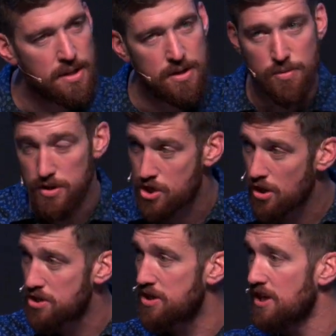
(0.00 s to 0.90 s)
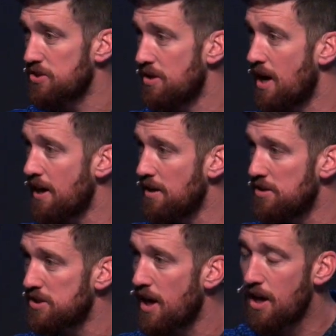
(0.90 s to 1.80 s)
that the church of Thessalonica
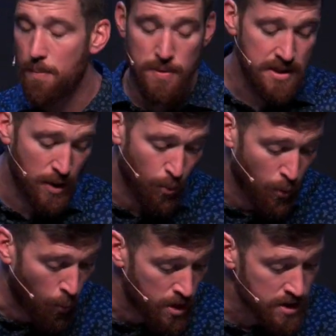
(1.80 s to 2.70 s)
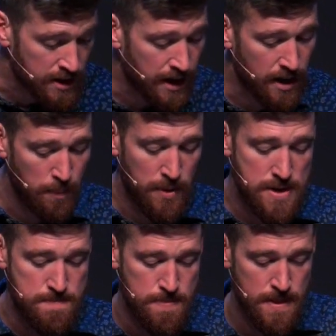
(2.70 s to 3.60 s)
is caught up in, that what we're caught up
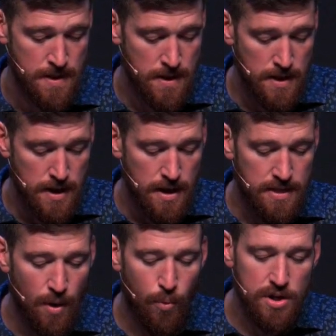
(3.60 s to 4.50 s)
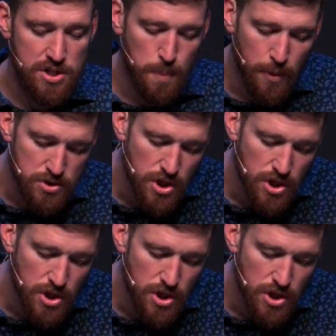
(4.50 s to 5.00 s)
in that we're supposed